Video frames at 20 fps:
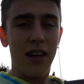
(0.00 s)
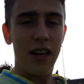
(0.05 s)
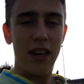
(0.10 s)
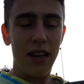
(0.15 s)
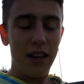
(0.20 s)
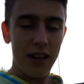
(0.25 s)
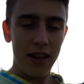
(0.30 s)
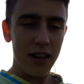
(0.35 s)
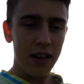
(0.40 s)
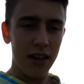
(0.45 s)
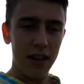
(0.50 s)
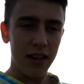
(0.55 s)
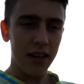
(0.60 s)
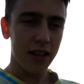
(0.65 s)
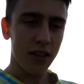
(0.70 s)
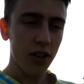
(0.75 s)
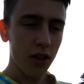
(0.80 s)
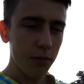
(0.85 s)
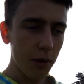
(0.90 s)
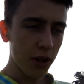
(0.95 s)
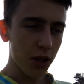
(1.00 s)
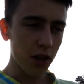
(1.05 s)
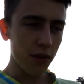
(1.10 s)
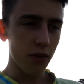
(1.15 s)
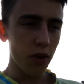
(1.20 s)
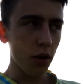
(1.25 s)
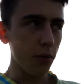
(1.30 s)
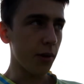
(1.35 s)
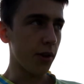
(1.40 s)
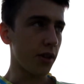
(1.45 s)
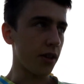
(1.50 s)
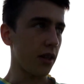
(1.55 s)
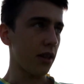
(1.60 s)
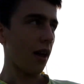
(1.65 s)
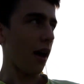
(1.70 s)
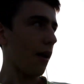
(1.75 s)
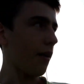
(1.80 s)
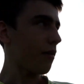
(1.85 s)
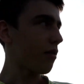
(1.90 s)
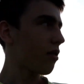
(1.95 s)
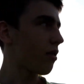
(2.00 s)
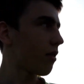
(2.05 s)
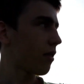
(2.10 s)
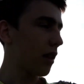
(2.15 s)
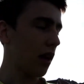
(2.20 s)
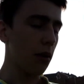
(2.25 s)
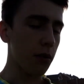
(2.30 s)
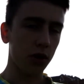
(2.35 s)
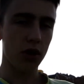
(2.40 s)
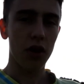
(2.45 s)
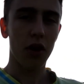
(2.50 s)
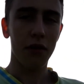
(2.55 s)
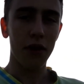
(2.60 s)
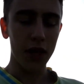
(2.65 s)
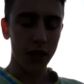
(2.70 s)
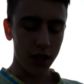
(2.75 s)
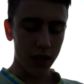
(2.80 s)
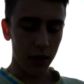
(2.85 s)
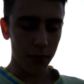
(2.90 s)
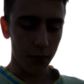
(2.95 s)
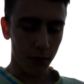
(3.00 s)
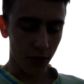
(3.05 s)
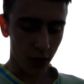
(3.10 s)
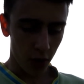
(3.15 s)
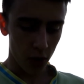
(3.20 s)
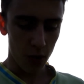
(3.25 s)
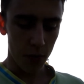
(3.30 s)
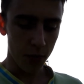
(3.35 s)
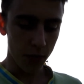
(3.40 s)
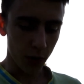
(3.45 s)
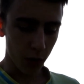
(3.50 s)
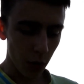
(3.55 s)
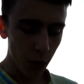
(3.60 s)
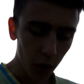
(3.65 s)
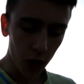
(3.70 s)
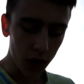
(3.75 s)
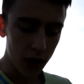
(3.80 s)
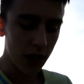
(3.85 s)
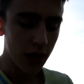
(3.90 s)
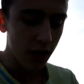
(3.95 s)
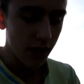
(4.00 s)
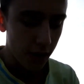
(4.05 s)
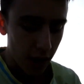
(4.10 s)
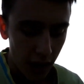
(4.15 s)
Could you imagine if humans did that? If that was enough entertainment for humans, we wouldn't need these